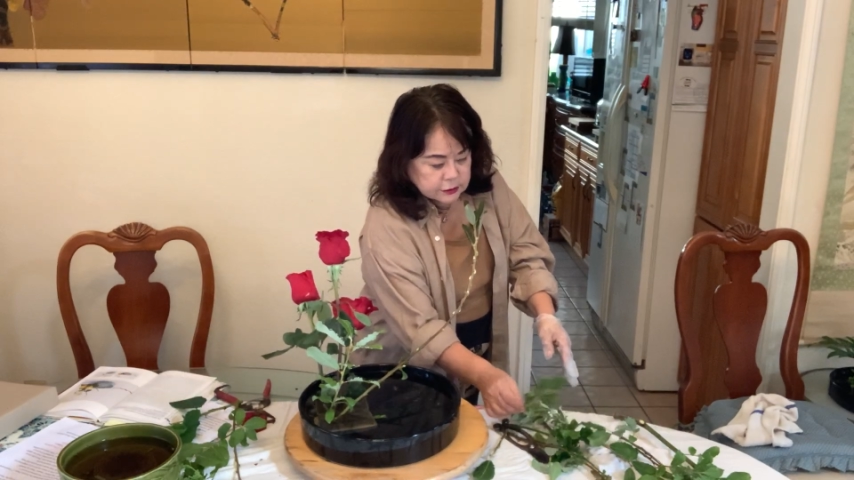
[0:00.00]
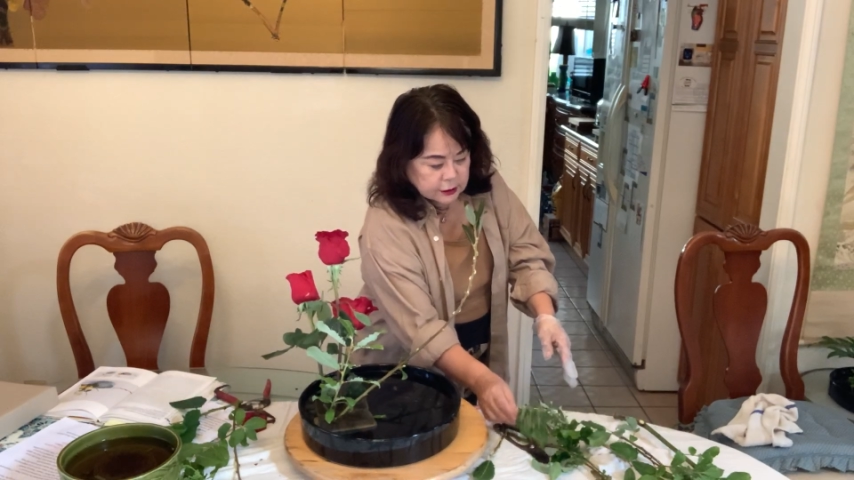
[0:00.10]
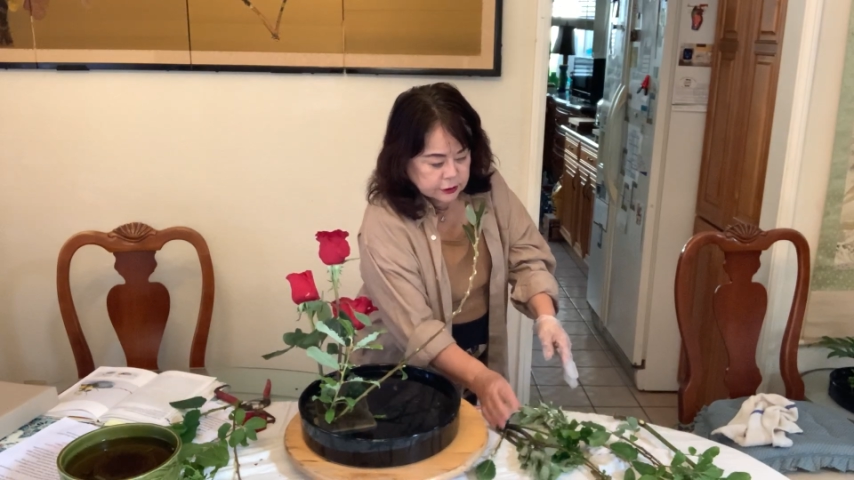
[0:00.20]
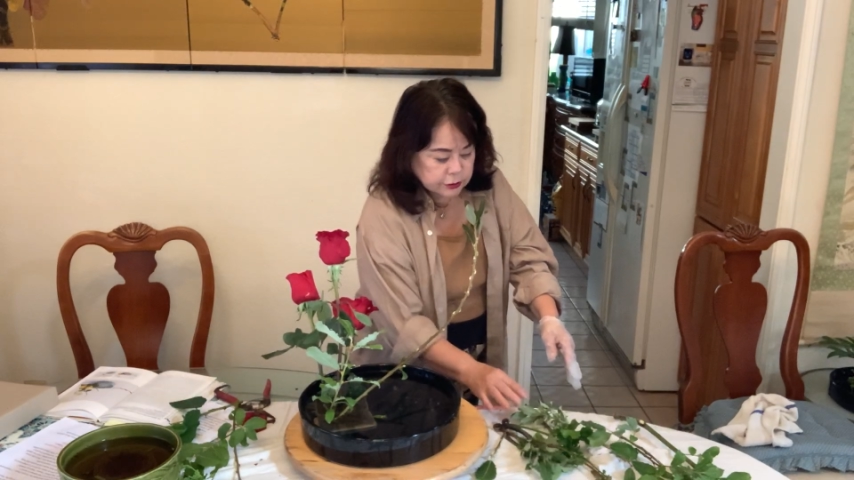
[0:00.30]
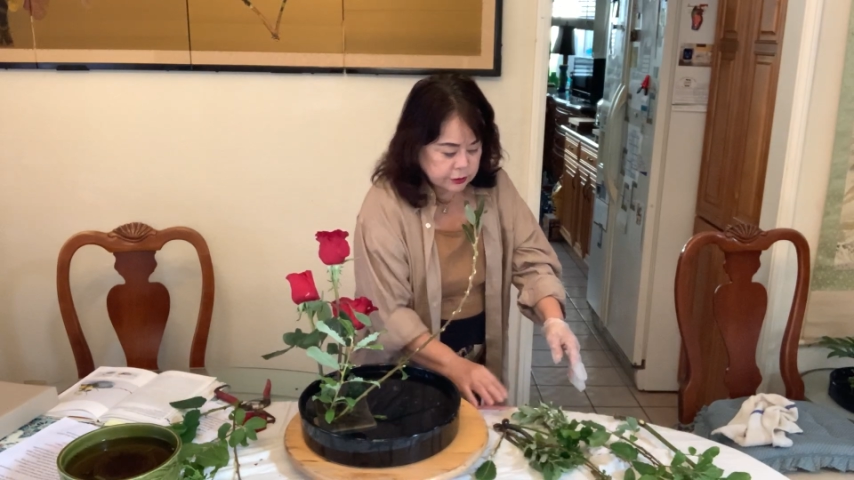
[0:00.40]

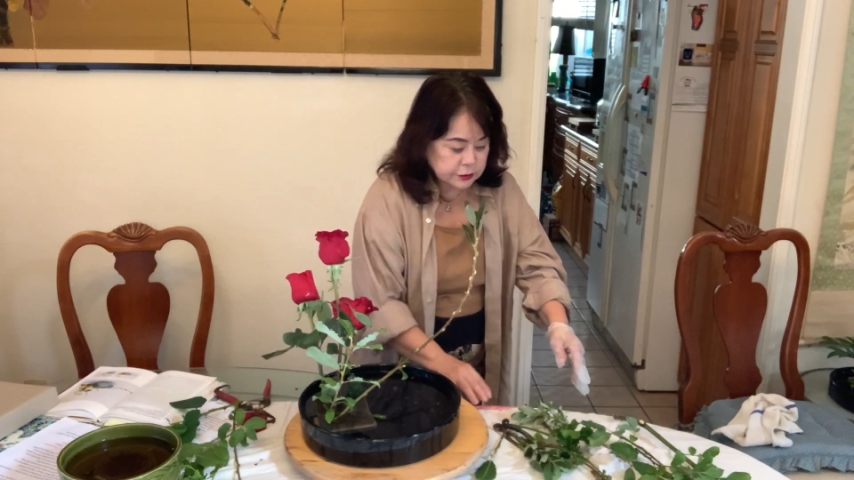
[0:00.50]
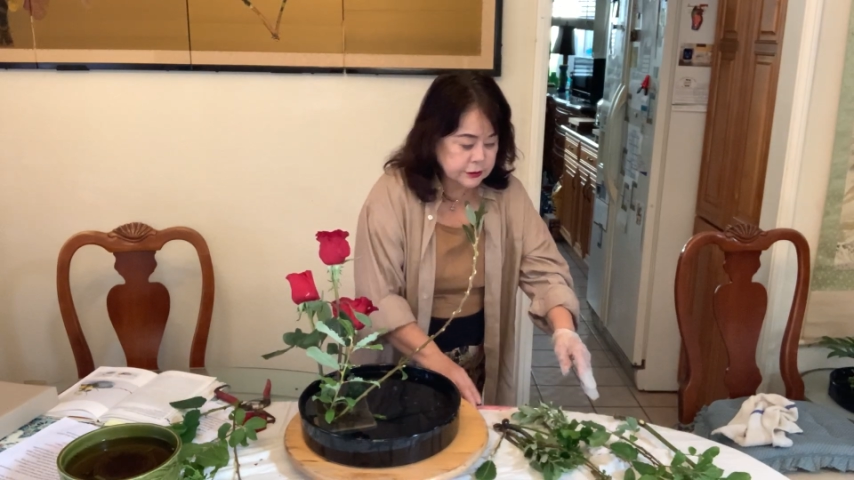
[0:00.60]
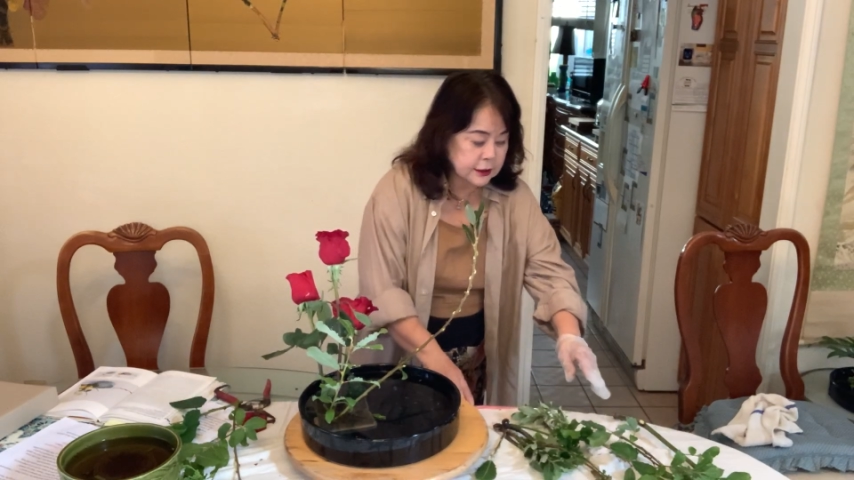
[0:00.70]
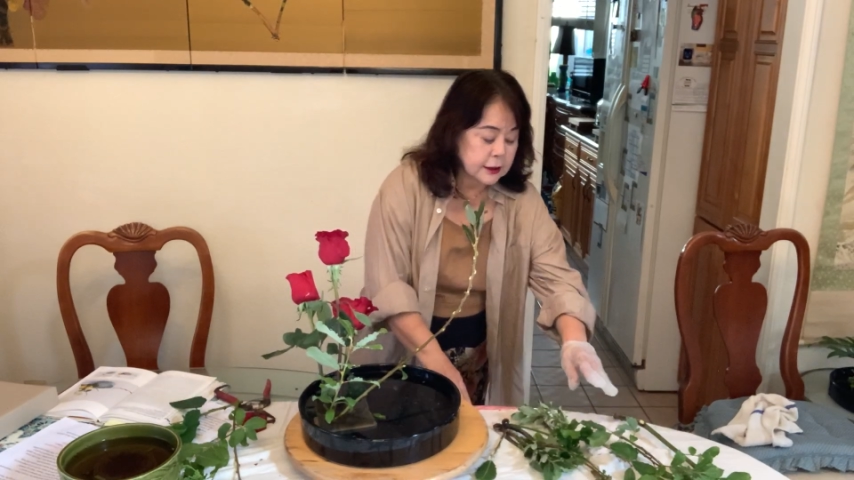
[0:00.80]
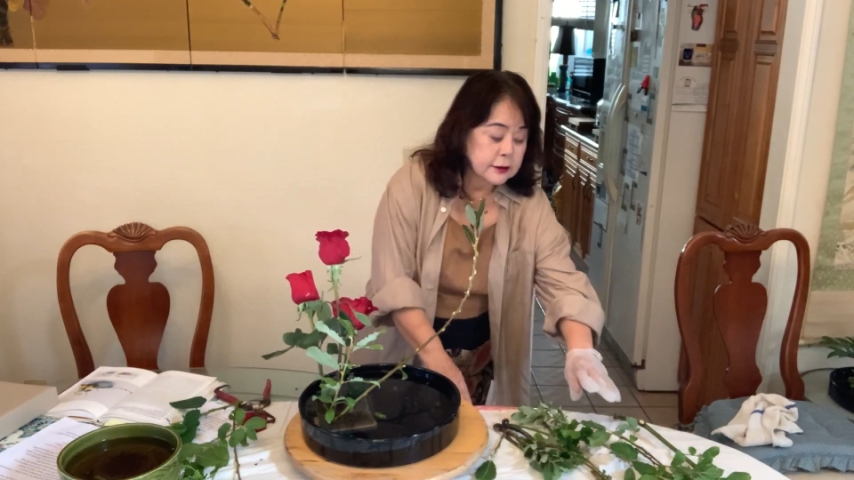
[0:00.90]
try to use
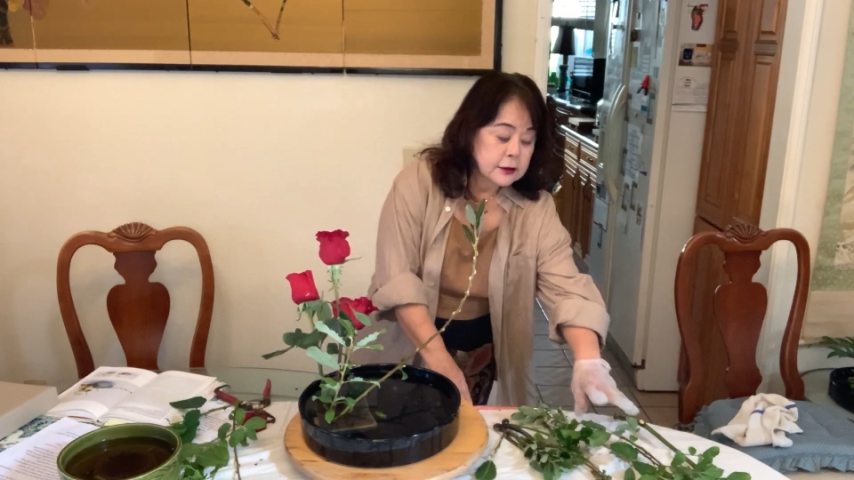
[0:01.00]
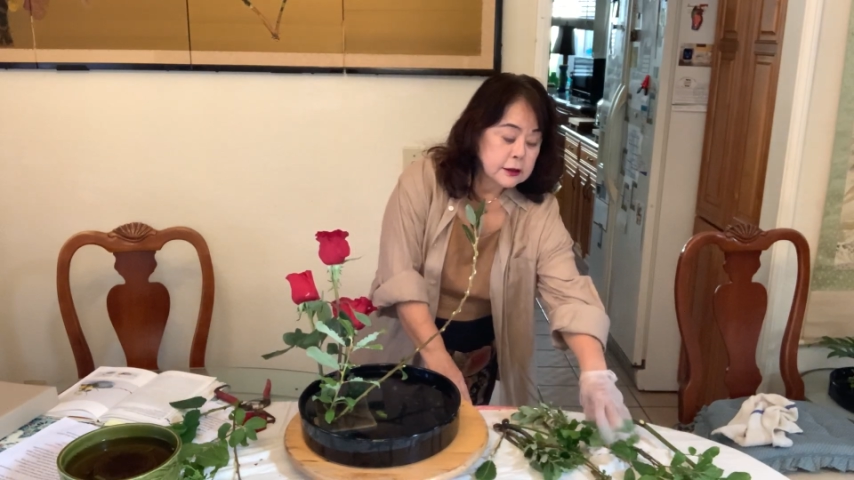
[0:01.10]
that.